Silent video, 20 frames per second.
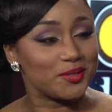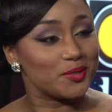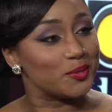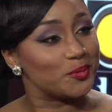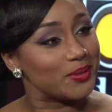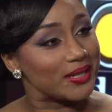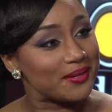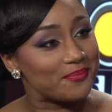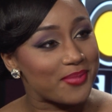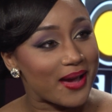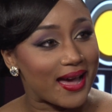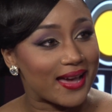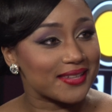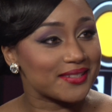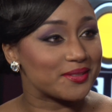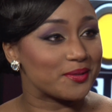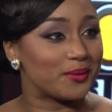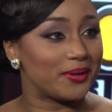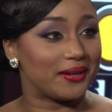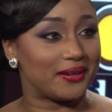2 weeks
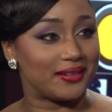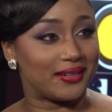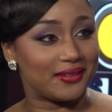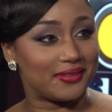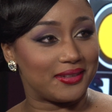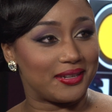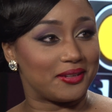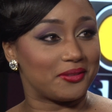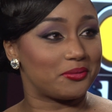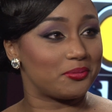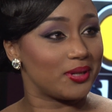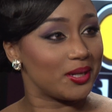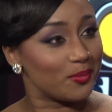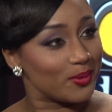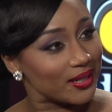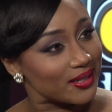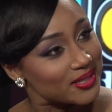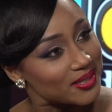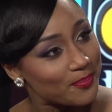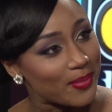passed, don't hear anything. 3
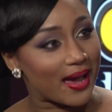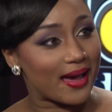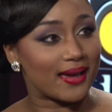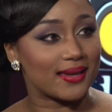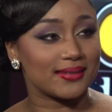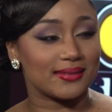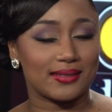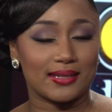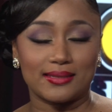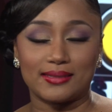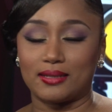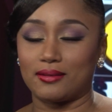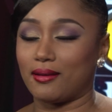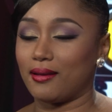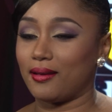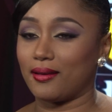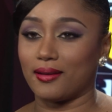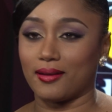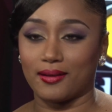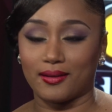weeks passed, and I said,
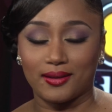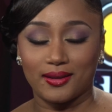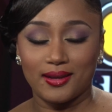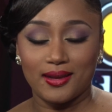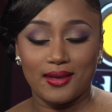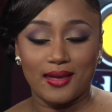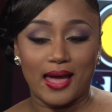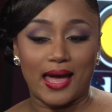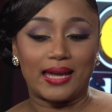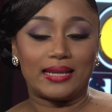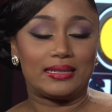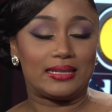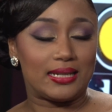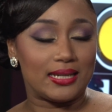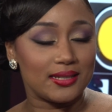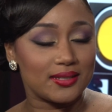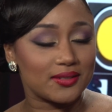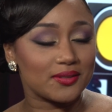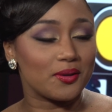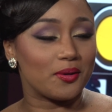I
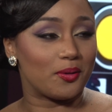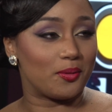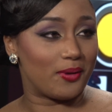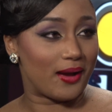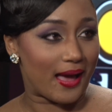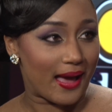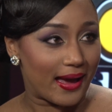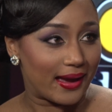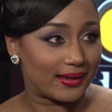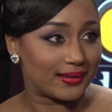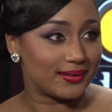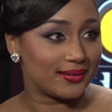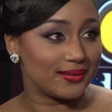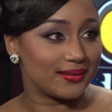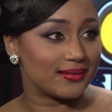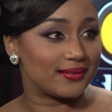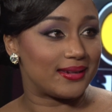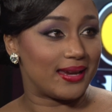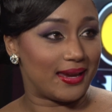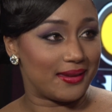need to go
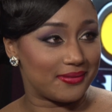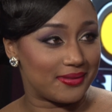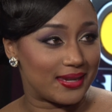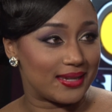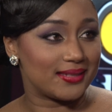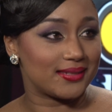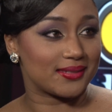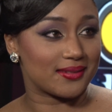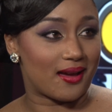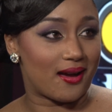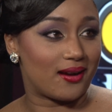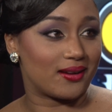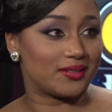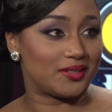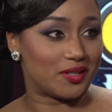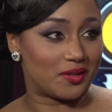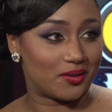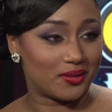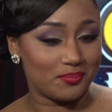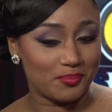and get this song
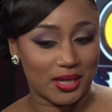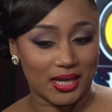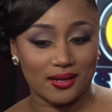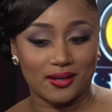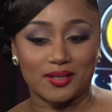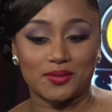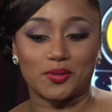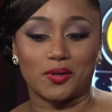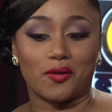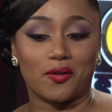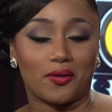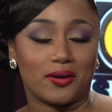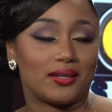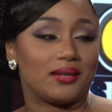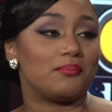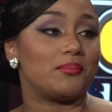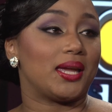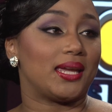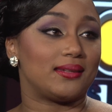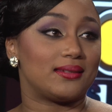done because we
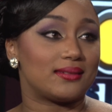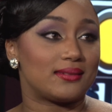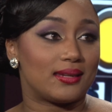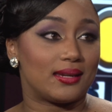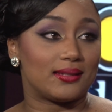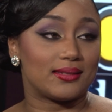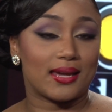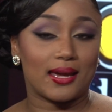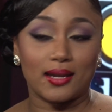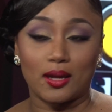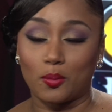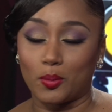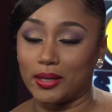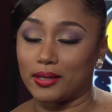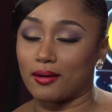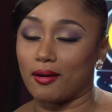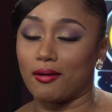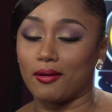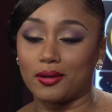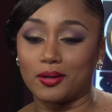already meds it. And I
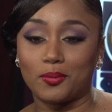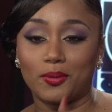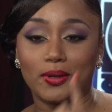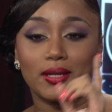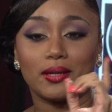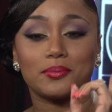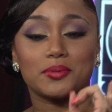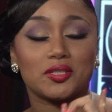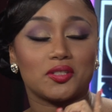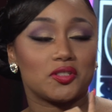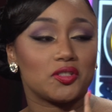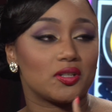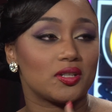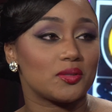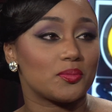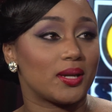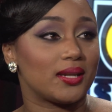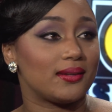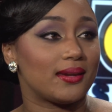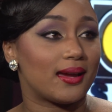went all the way up to
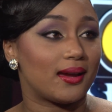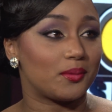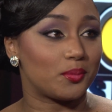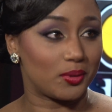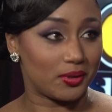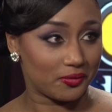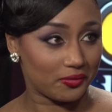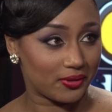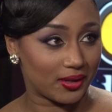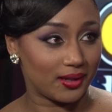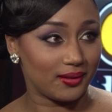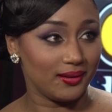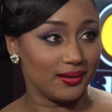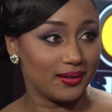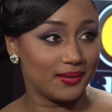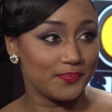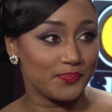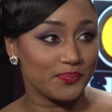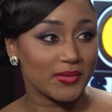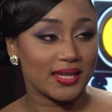Judgment Yard with Fred,
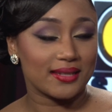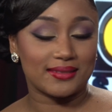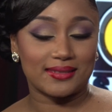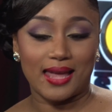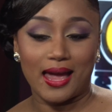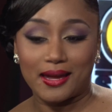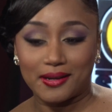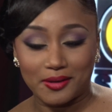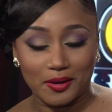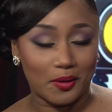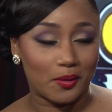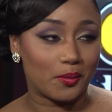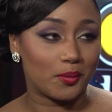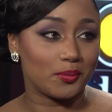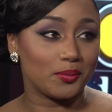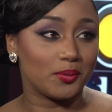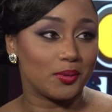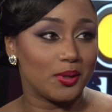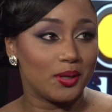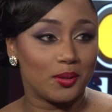sat
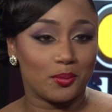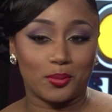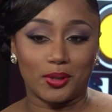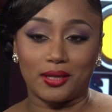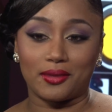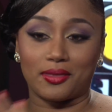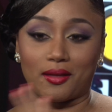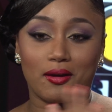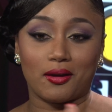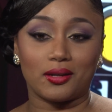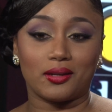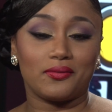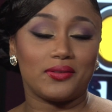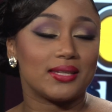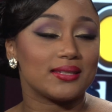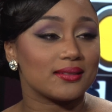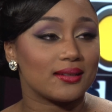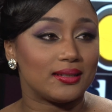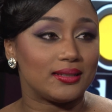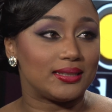down with all of
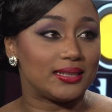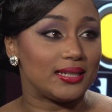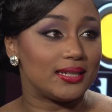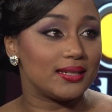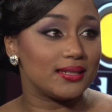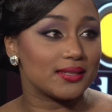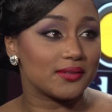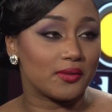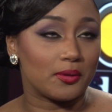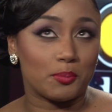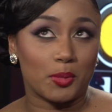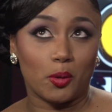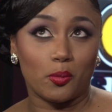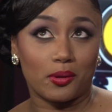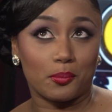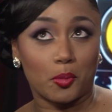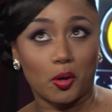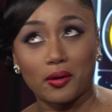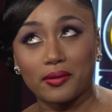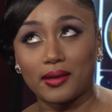his colleagues for
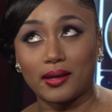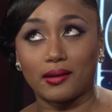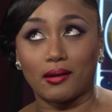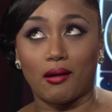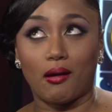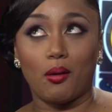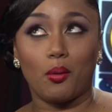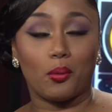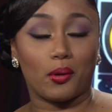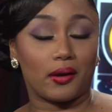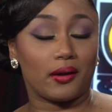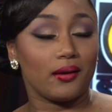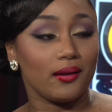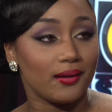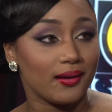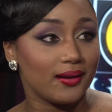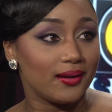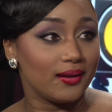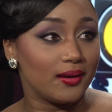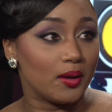more than an hour,
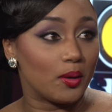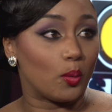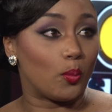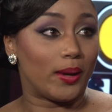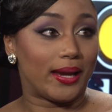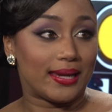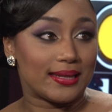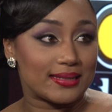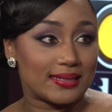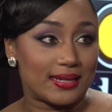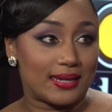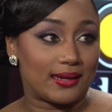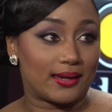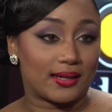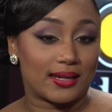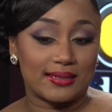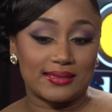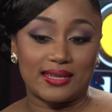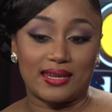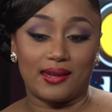waiting,
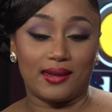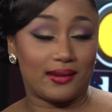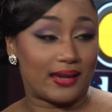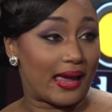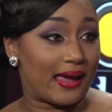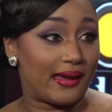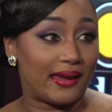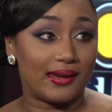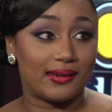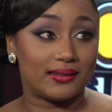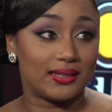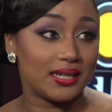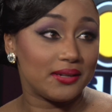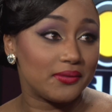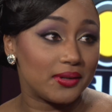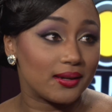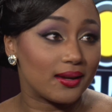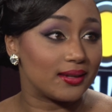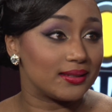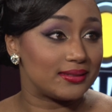and I say, I ain't
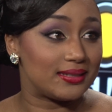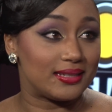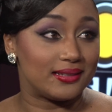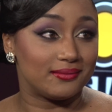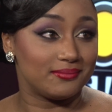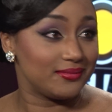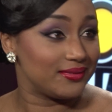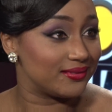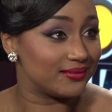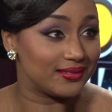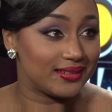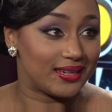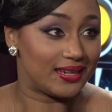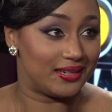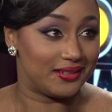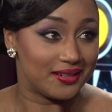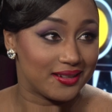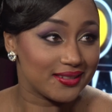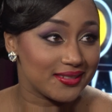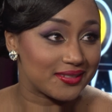leaving until
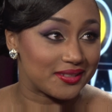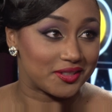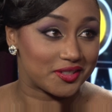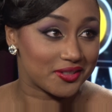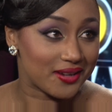he does the